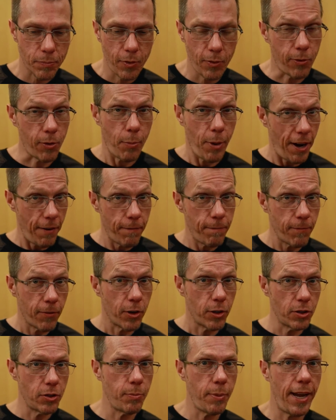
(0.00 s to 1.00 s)
for my
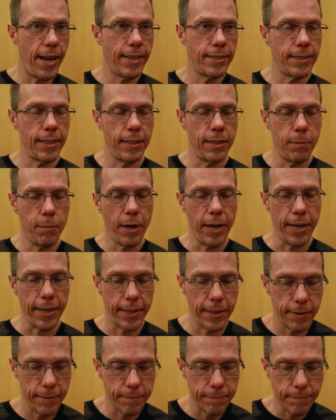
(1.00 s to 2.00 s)
first pass on the
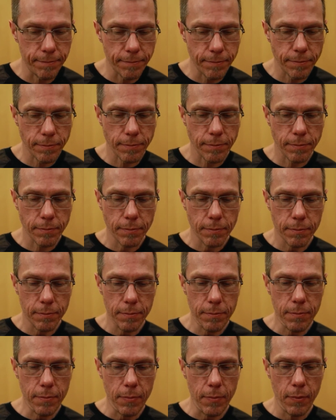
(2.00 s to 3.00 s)
bike.
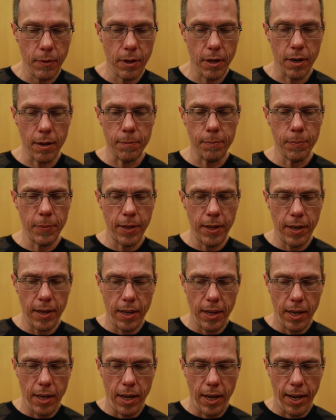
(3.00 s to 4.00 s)
And
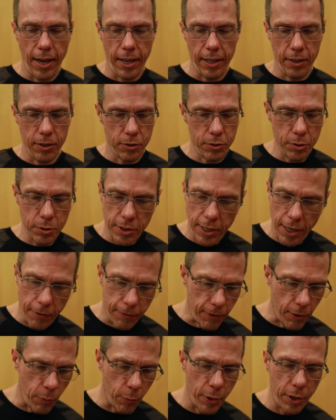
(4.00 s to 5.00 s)
as soon as that
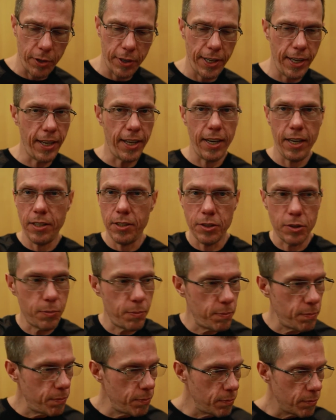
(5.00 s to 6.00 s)
front wheel hit, it just
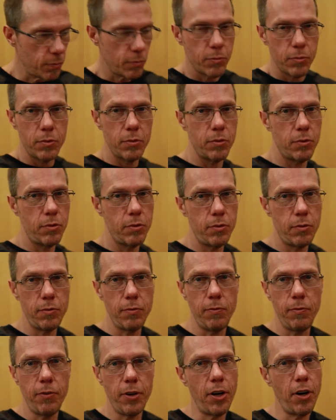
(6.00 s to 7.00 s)

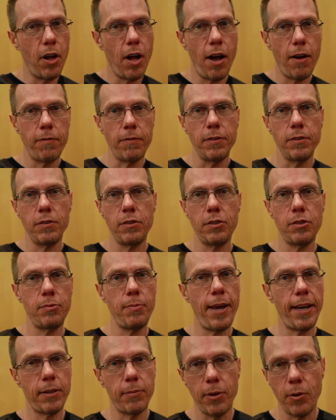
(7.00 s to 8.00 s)
veered off and
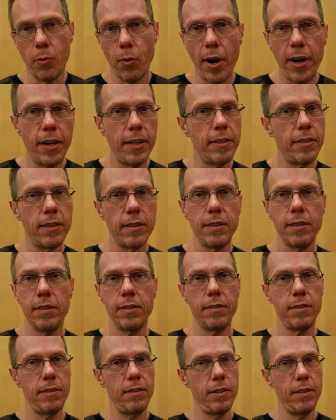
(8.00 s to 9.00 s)
smacked me right into
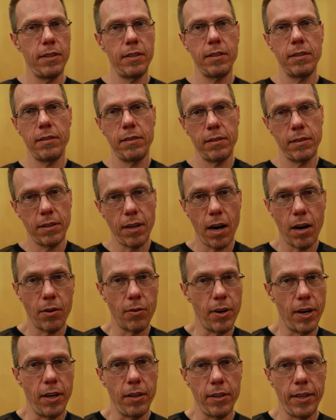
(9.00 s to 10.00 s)
the
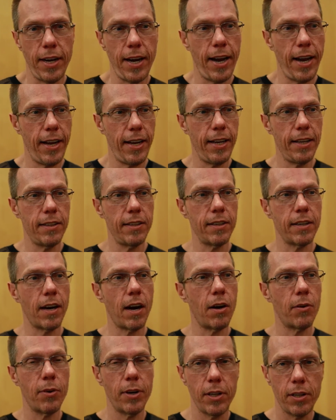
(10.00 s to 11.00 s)
guardrail. And I hit the
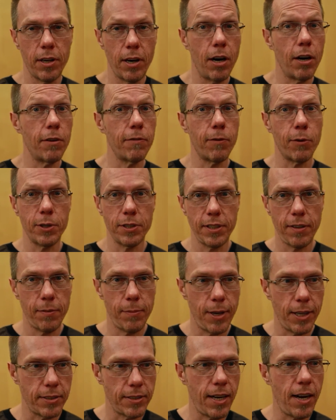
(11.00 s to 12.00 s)
guardrail at 147
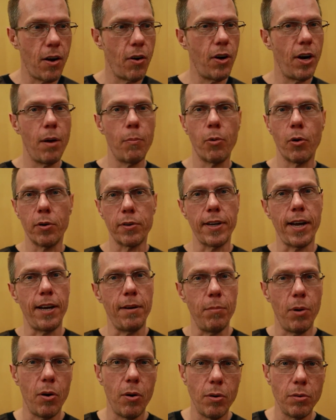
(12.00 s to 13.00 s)
miles an hour. I broke 9
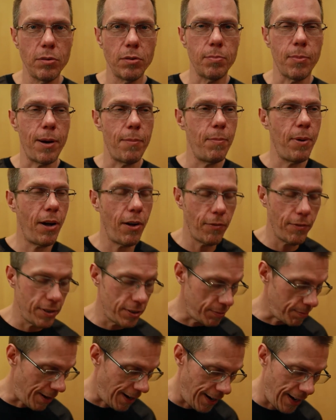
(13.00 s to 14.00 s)
bones, my
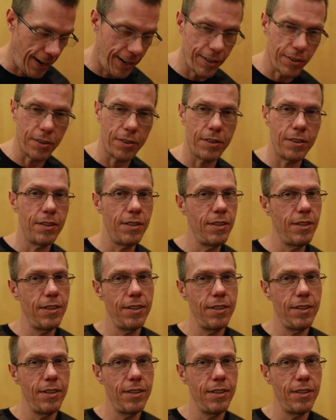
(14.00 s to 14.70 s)
pelvis, my ankle,